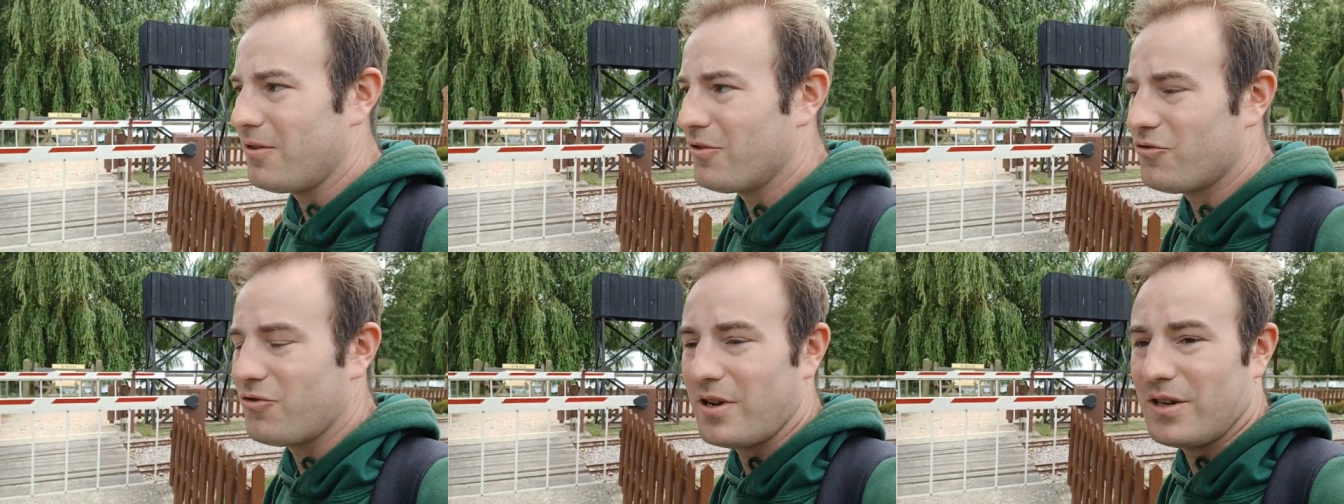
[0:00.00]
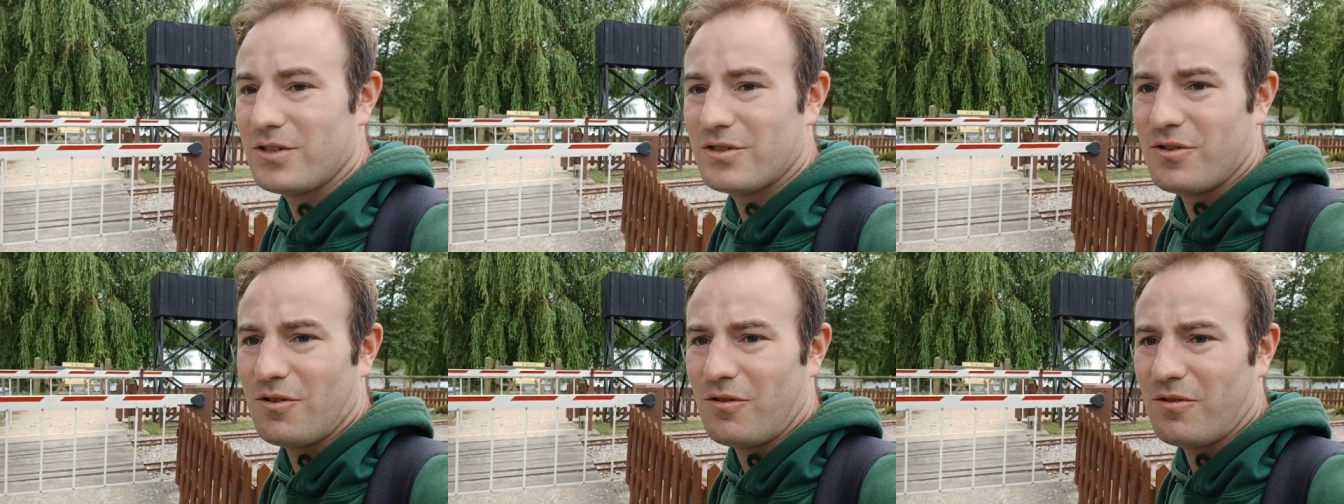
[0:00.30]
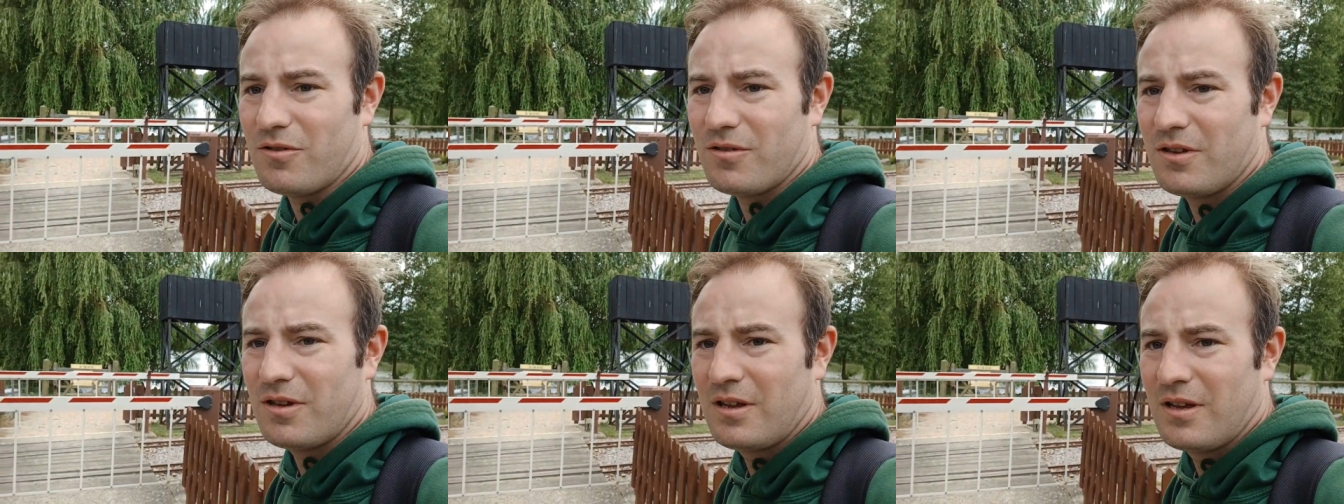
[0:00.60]
the train's
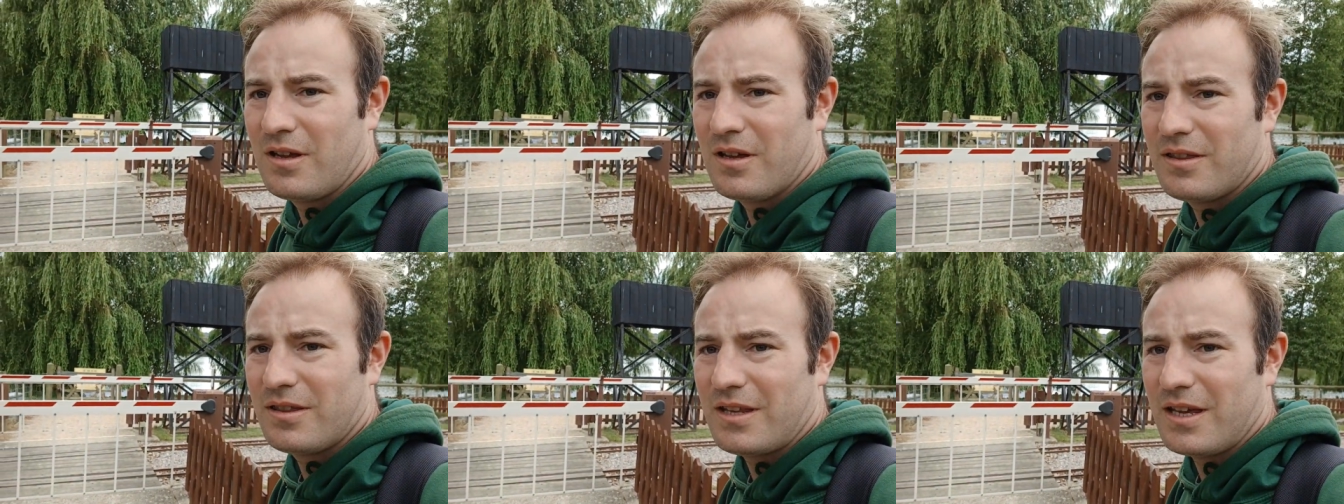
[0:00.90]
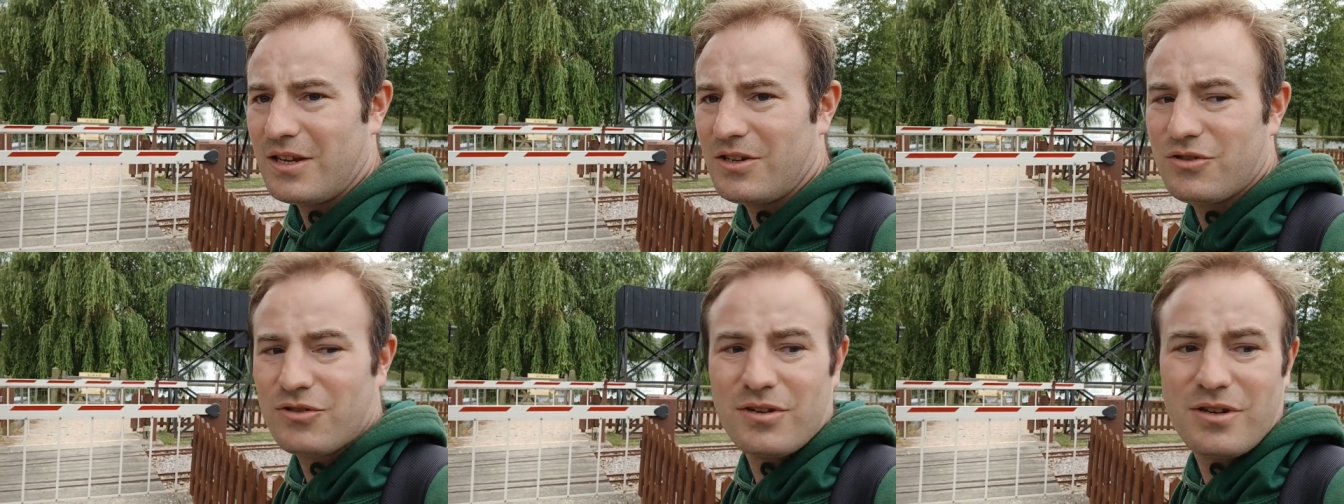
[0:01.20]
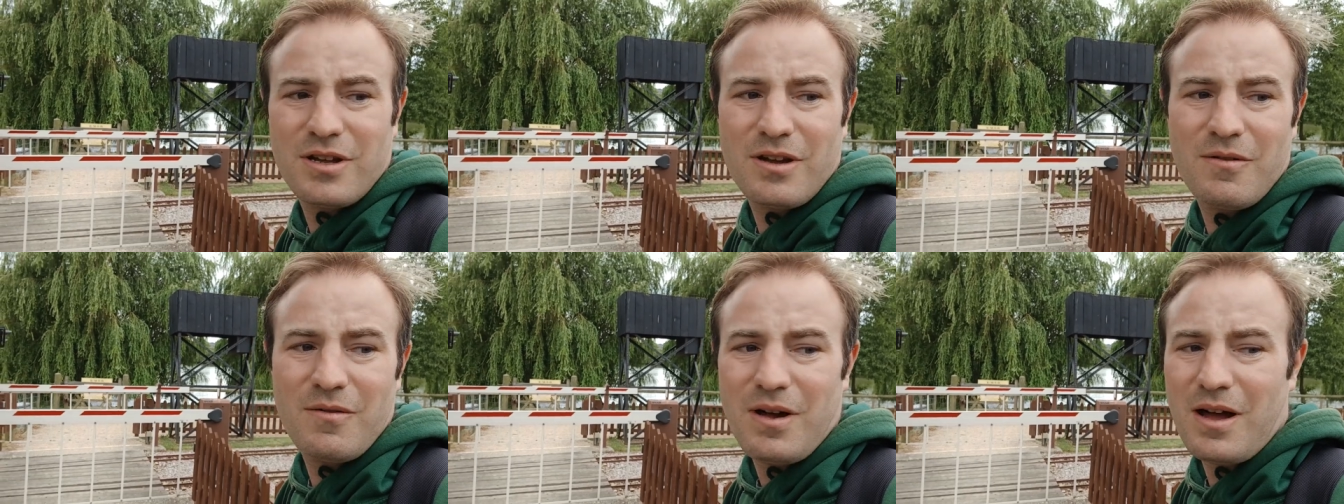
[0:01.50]
gone, they
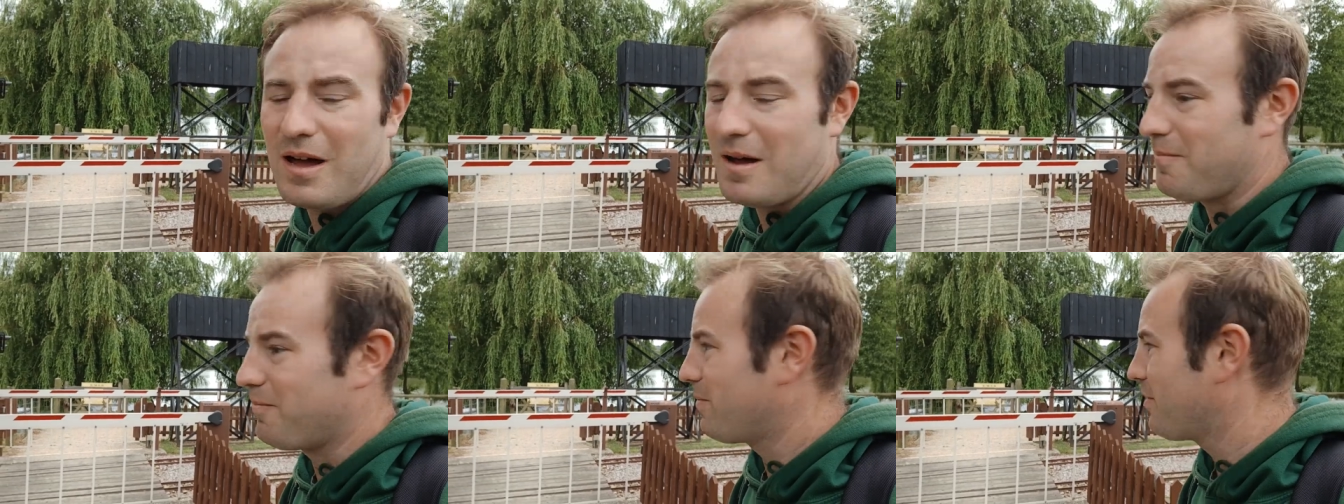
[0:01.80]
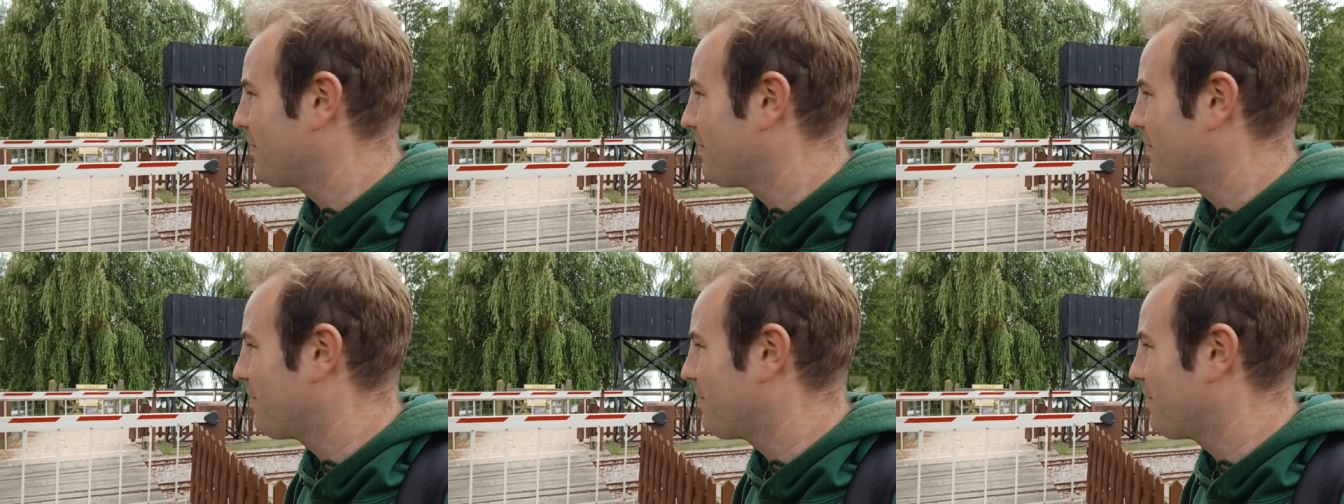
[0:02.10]
should go up.